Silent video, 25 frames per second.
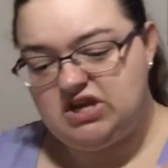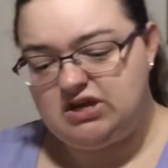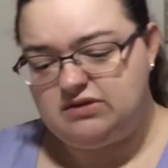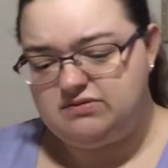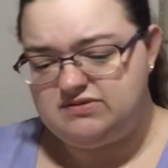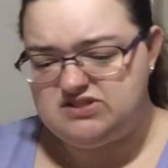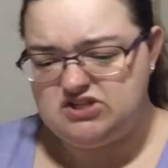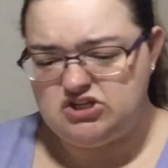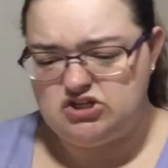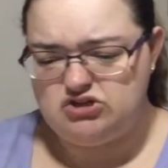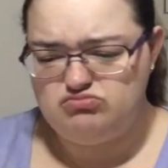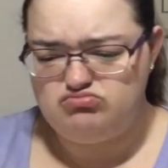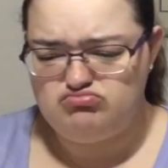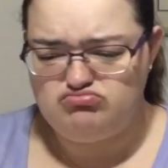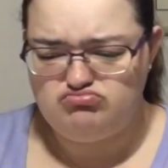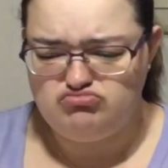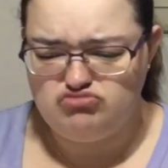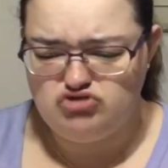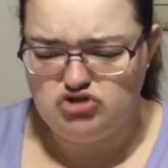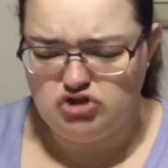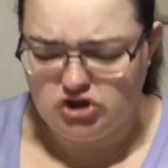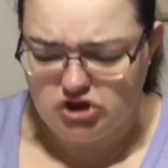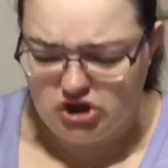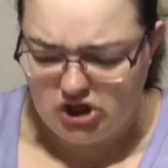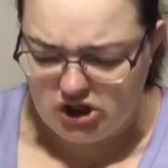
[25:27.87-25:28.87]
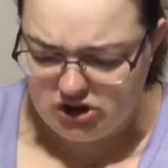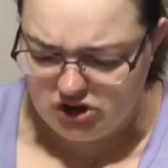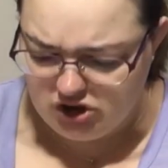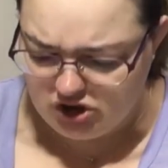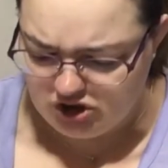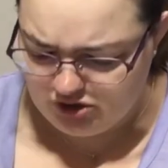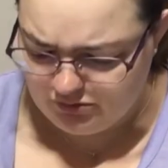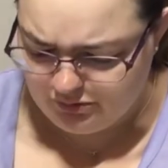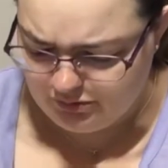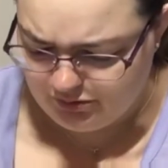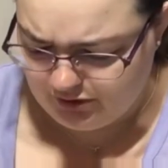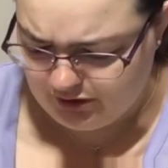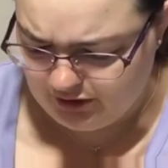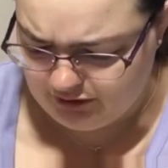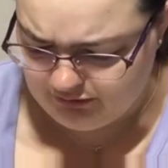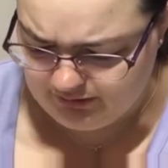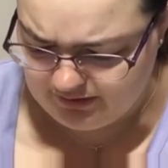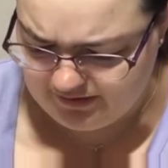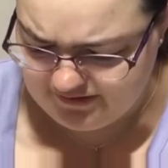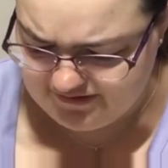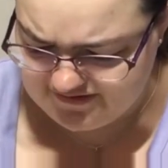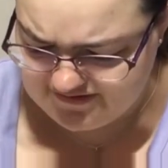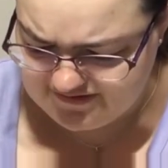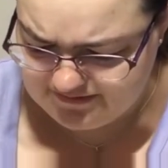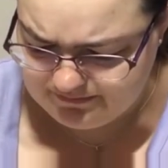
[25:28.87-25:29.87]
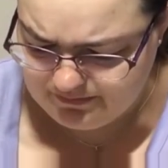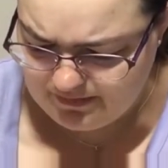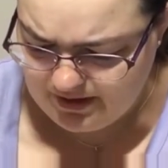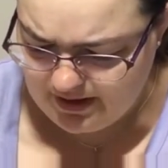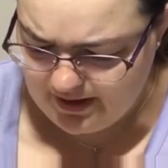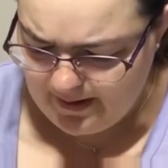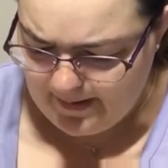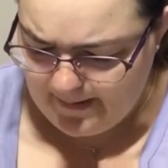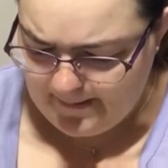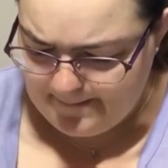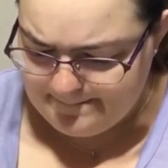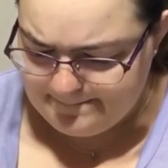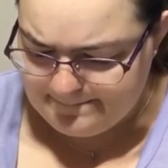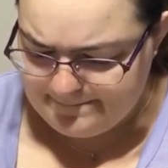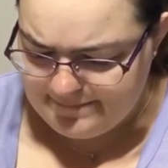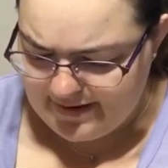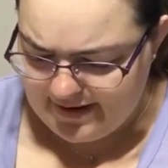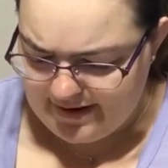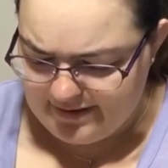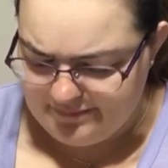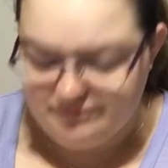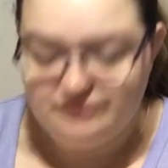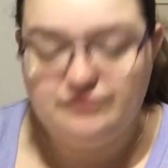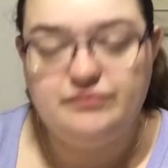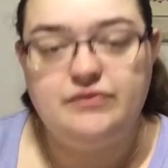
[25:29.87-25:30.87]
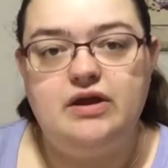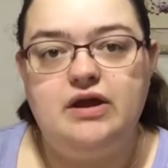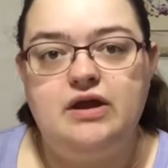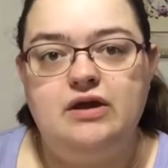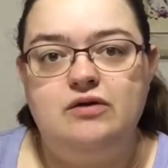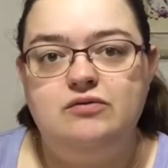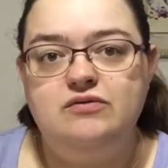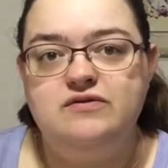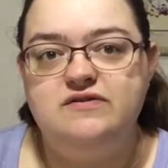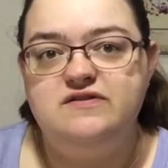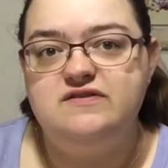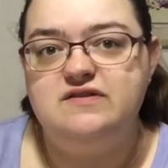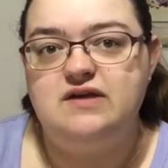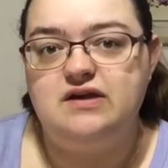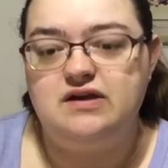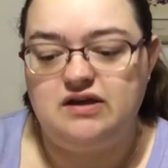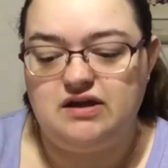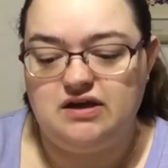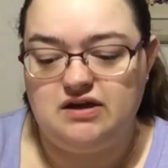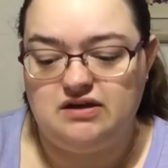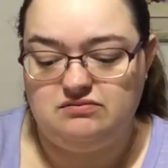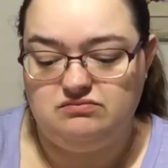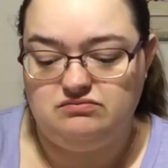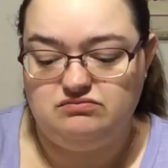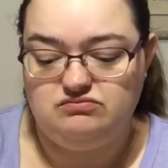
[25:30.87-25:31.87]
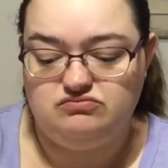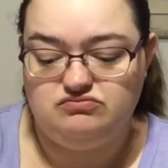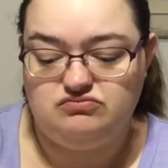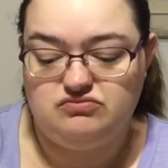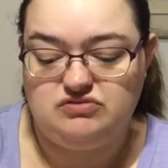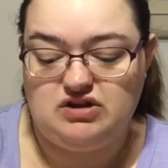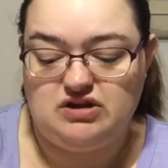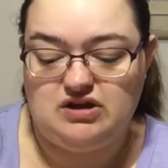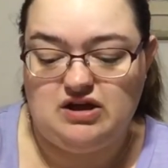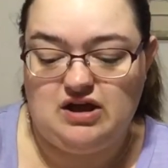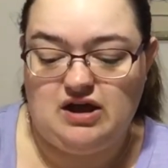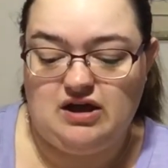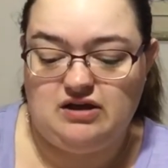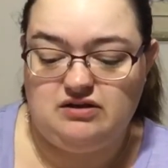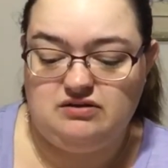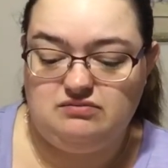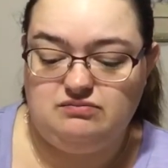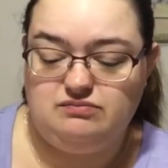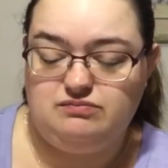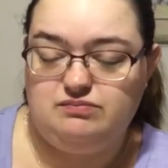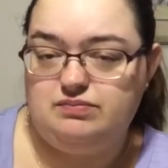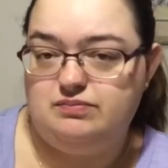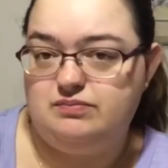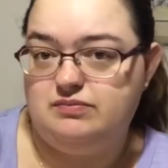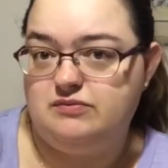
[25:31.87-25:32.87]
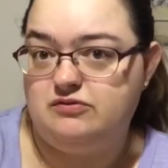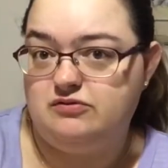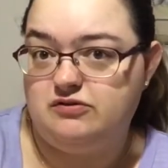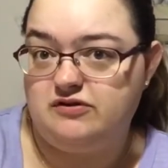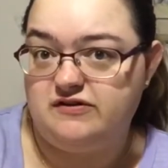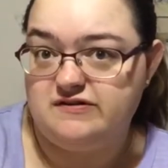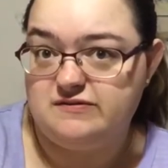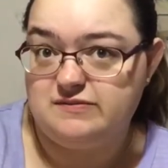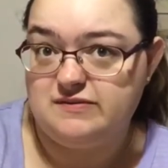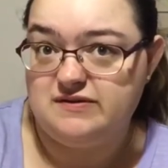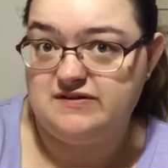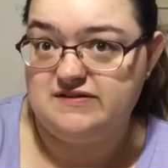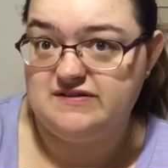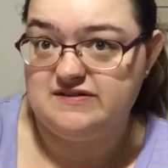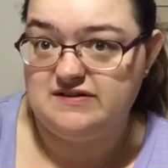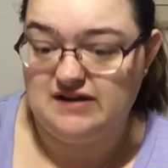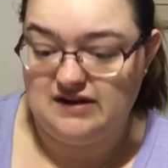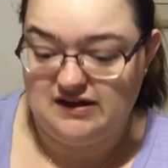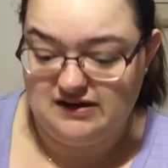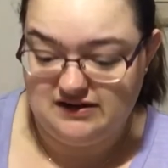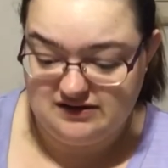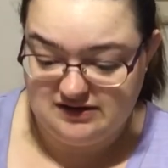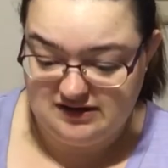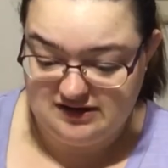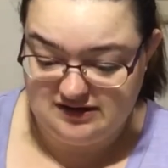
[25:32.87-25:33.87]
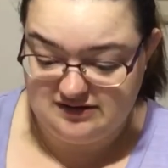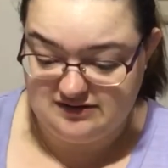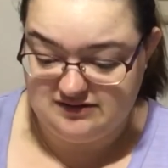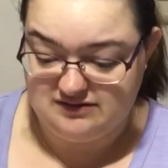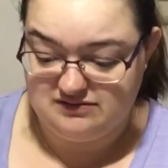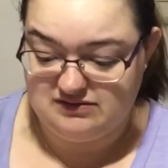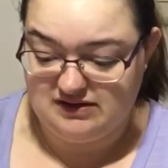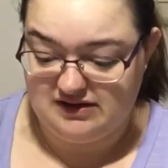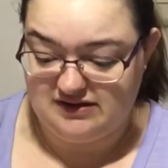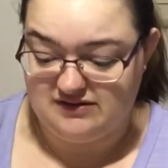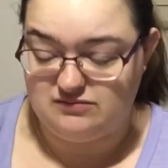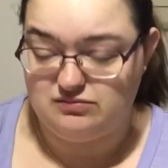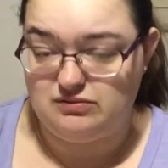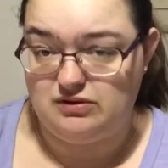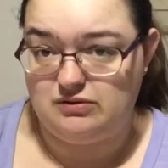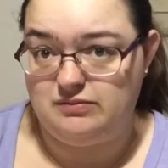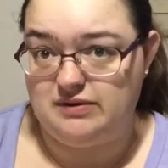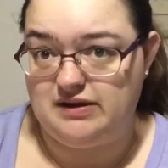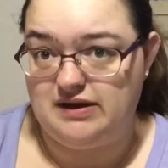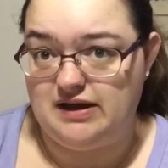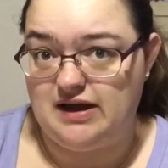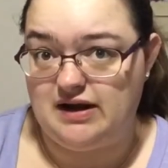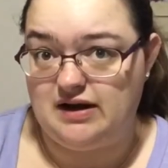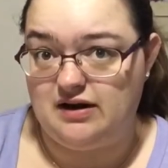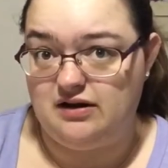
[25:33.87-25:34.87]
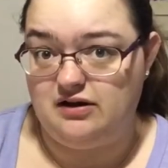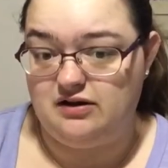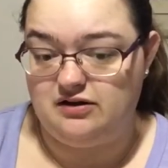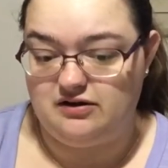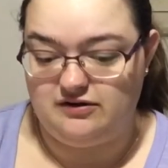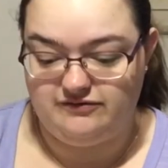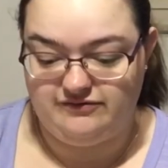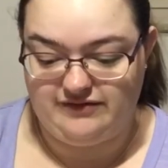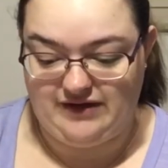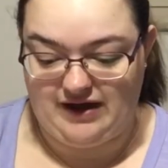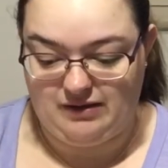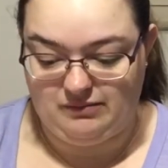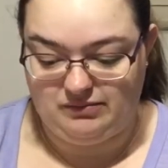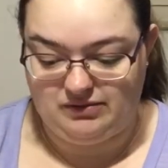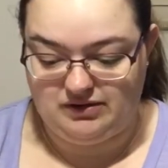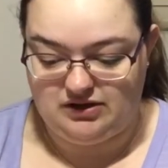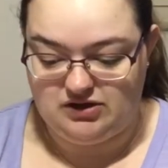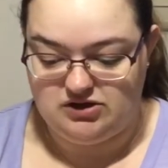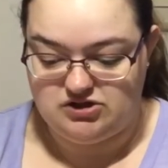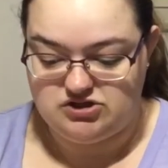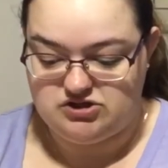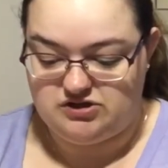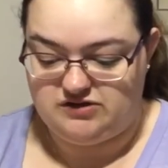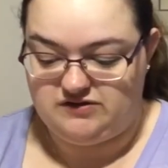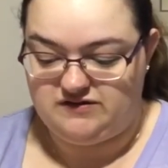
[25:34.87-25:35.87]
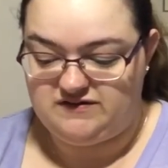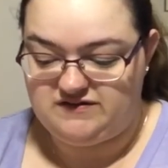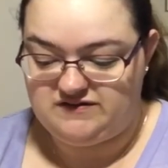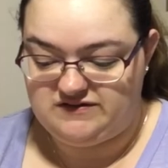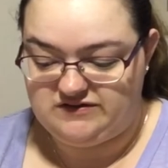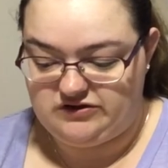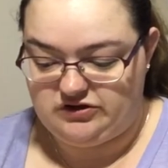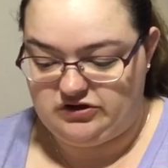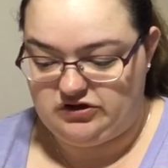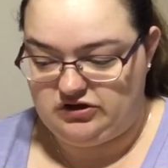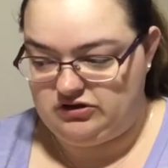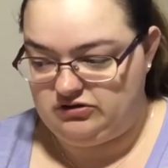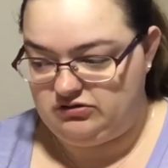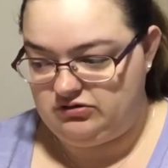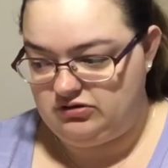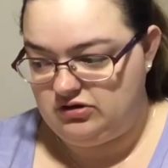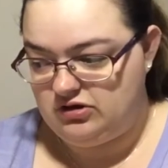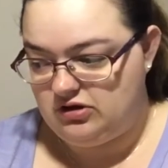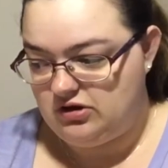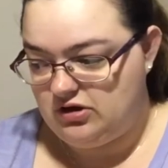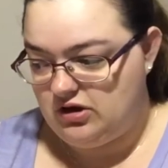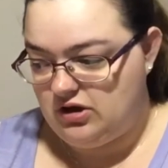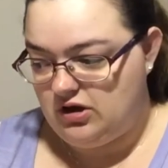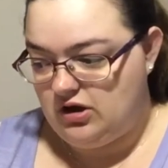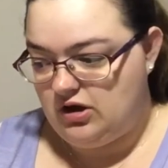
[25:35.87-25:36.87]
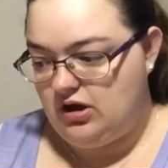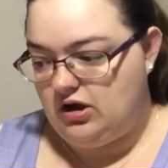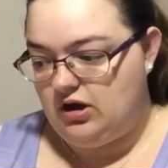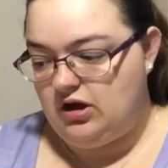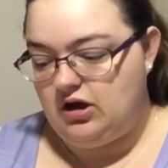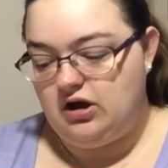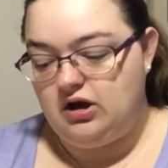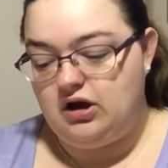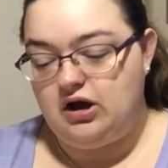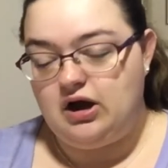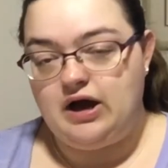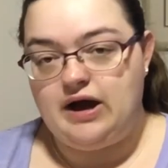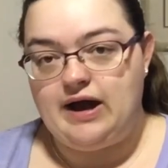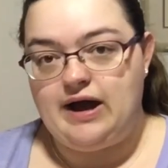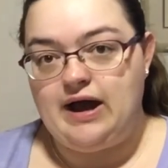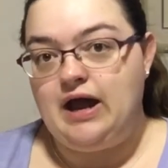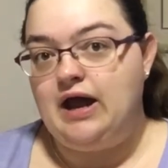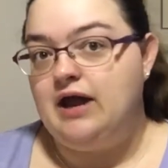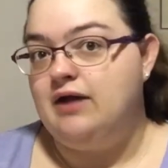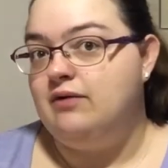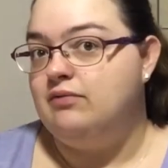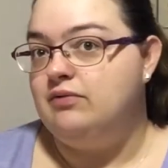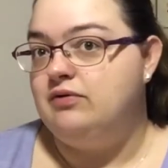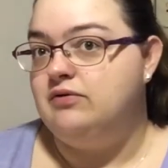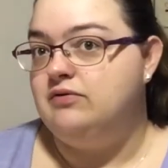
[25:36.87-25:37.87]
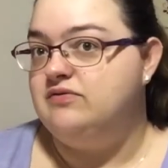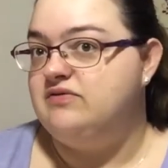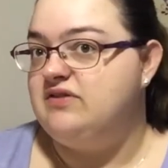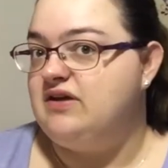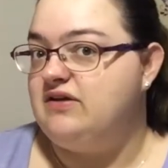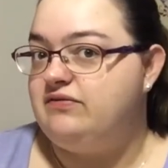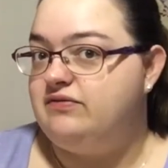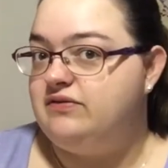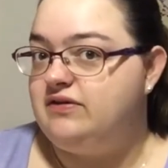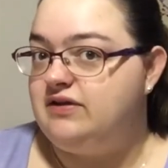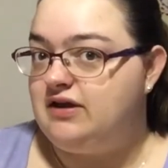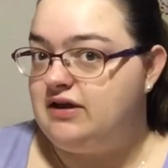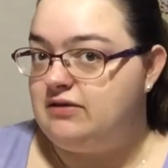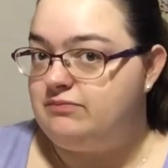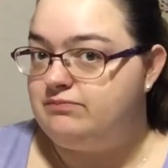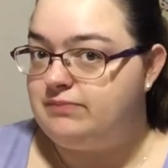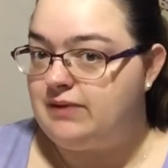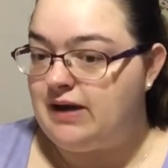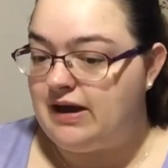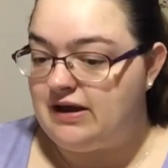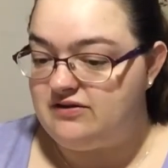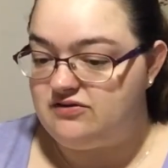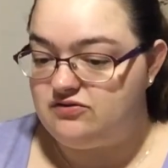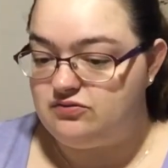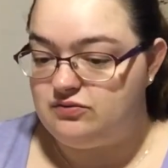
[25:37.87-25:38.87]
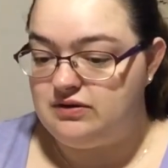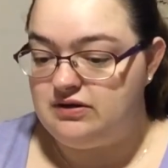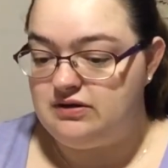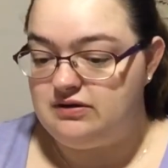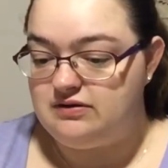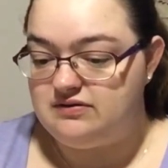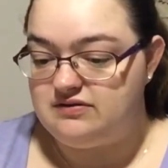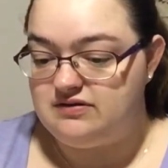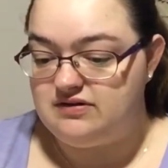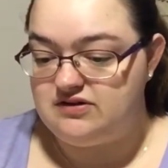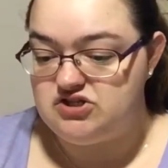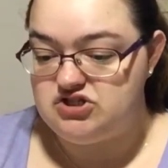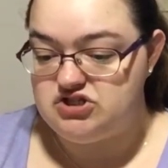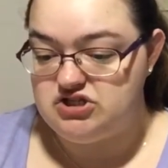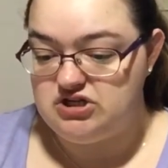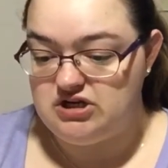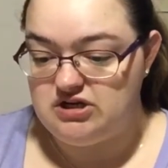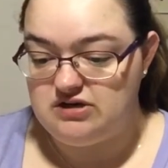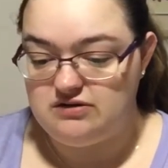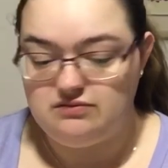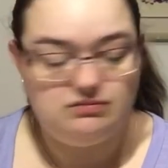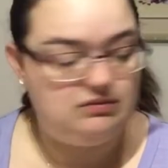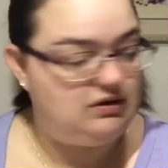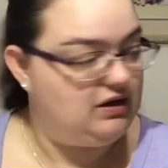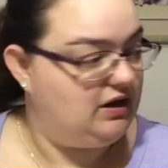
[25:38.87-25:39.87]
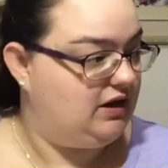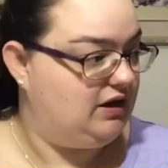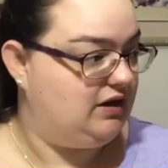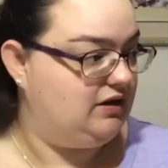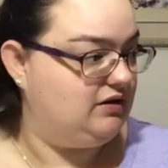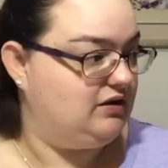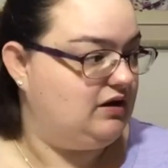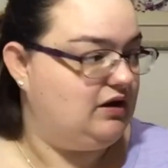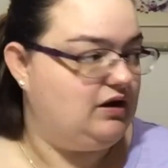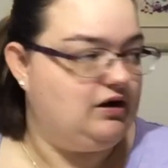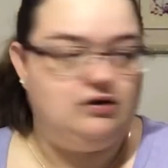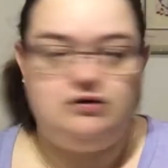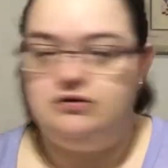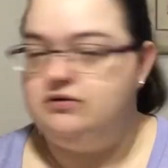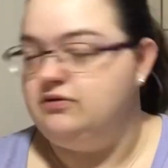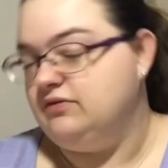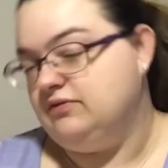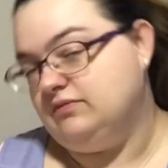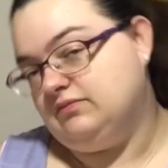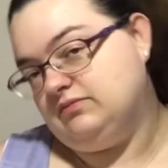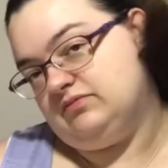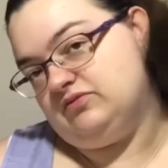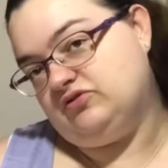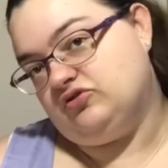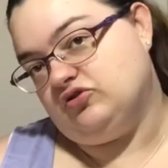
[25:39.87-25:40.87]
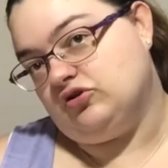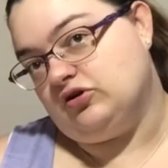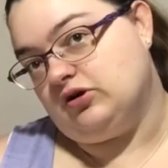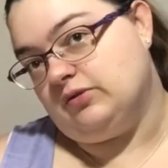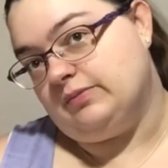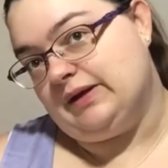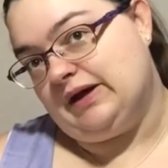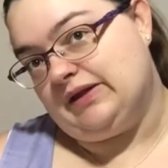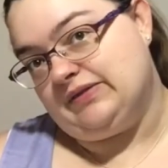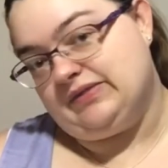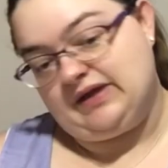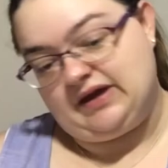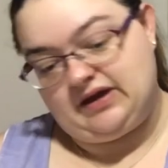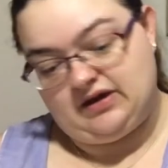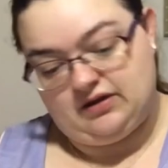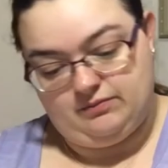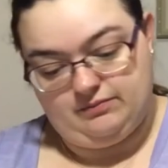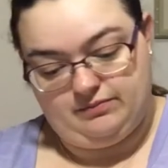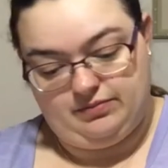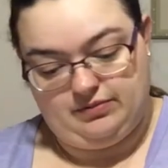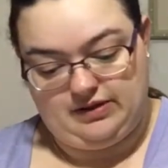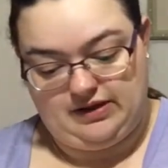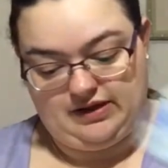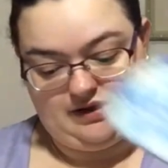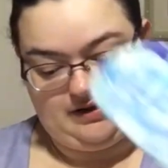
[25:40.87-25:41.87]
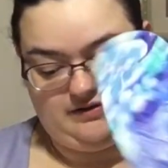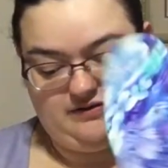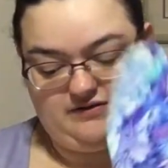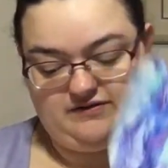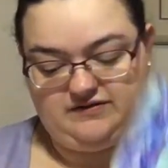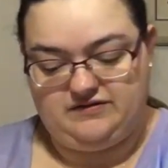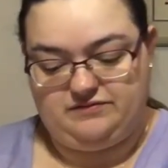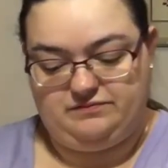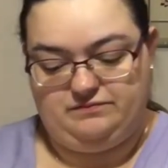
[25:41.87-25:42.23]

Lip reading: so not a lot of progress, but it was again at Christmas, and then that's when we had a lot of family issues. So I will definitely get back to it this year, and I'll talk about that in plans.